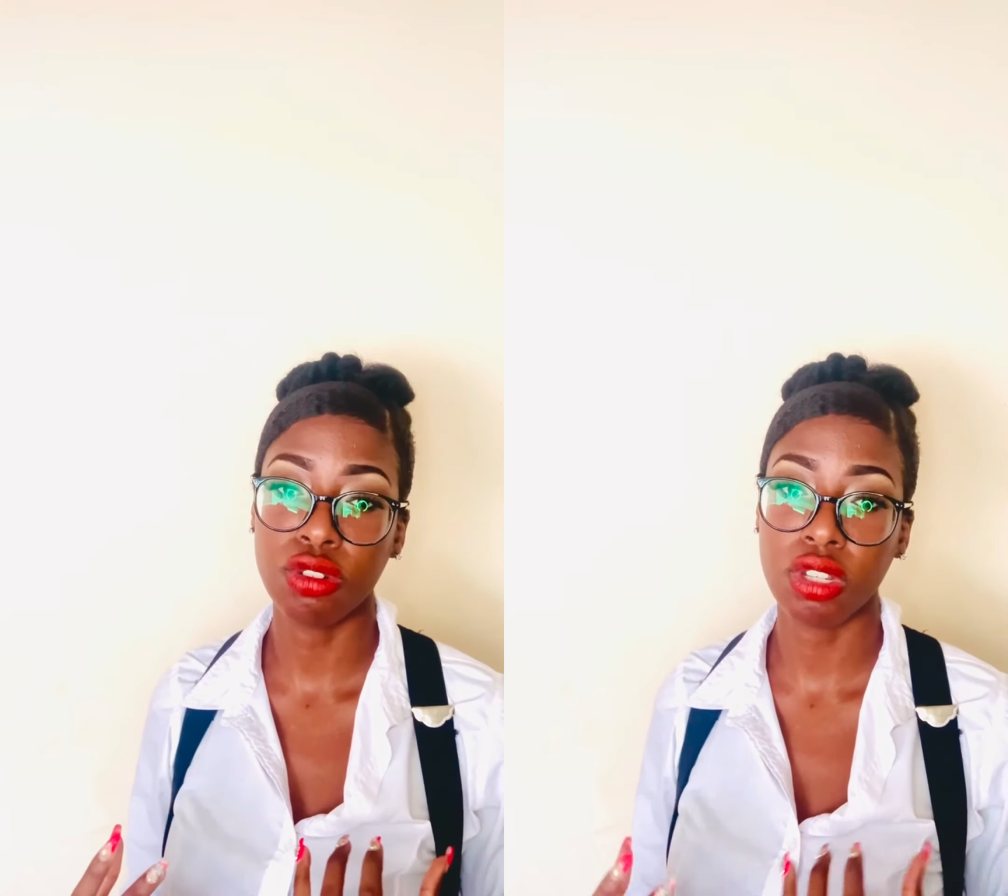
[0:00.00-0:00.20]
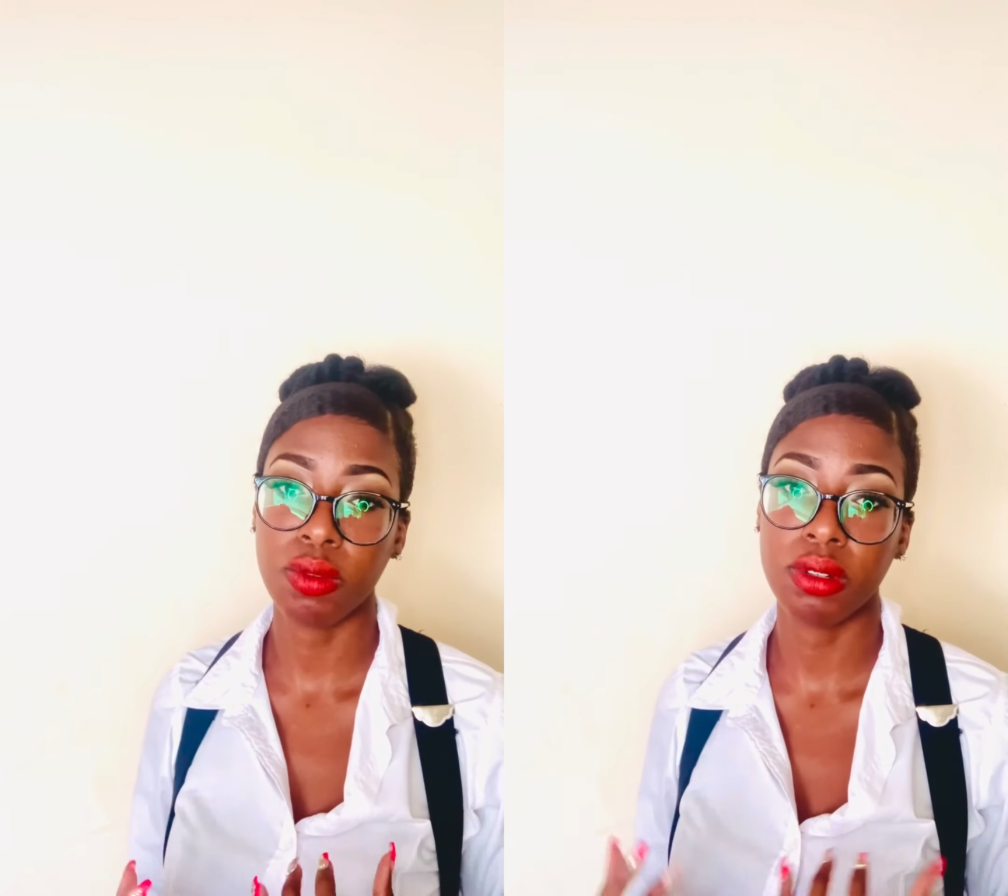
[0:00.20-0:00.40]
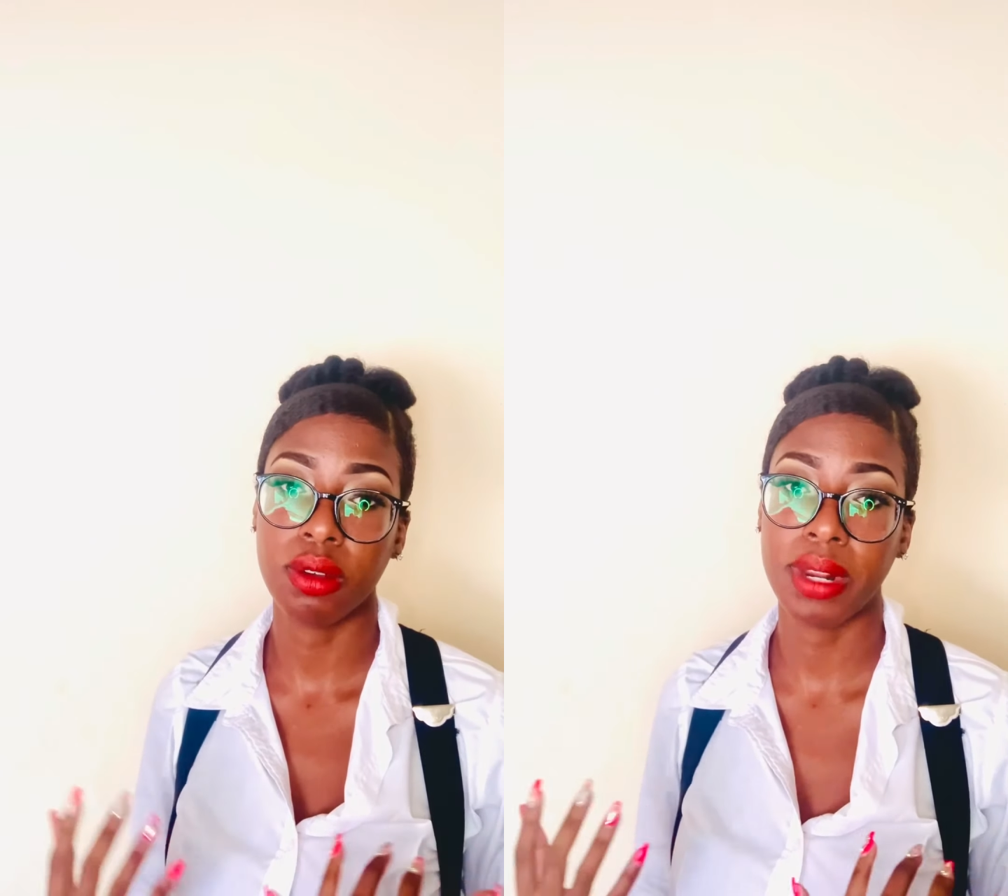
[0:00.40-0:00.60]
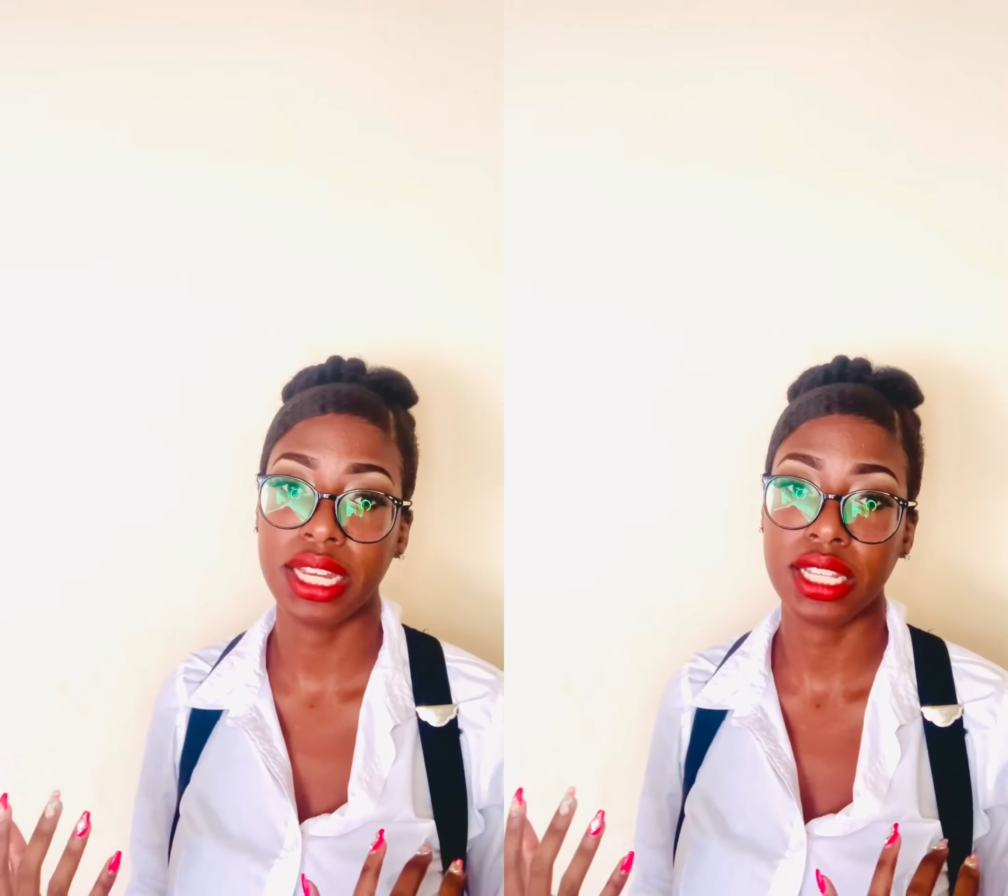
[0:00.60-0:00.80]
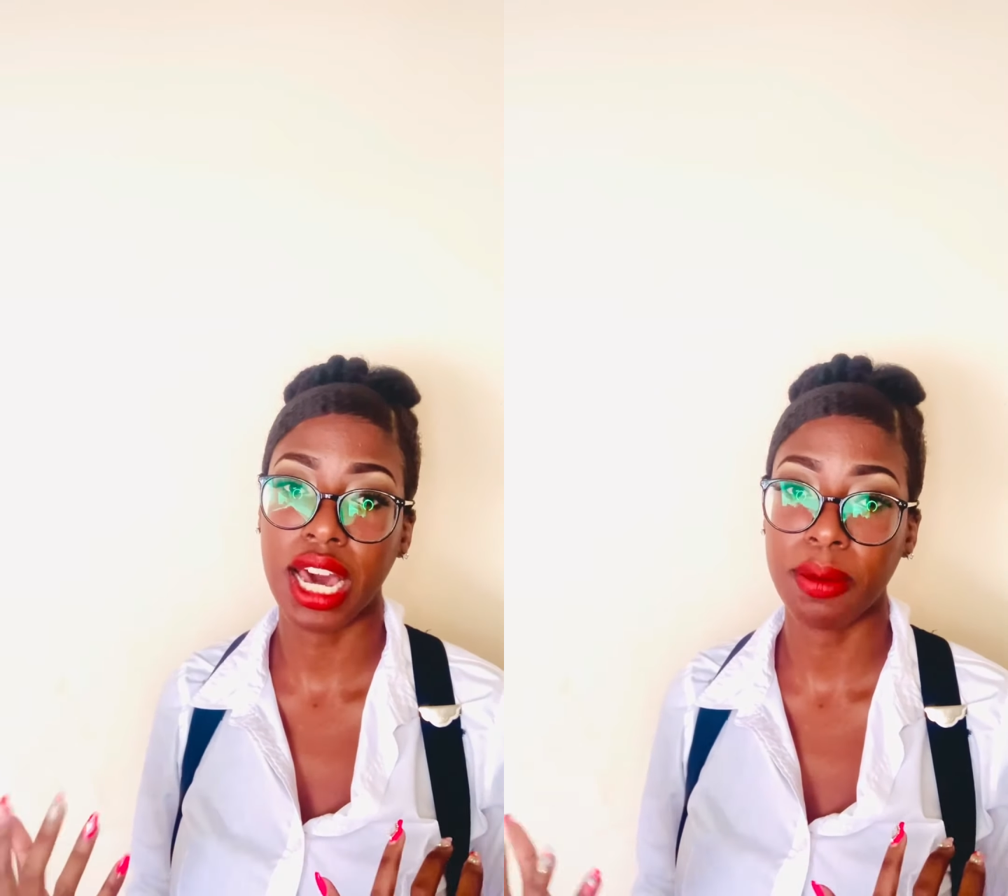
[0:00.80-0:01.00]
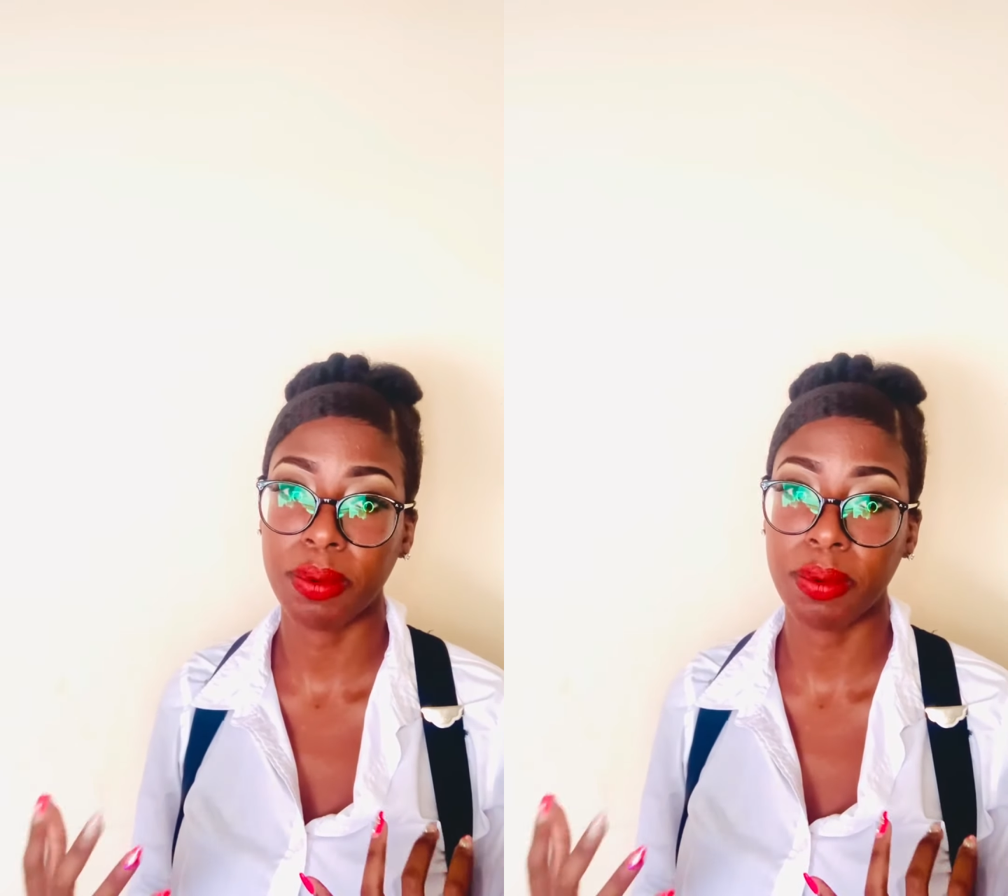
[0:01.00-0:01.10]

Usually when someone has high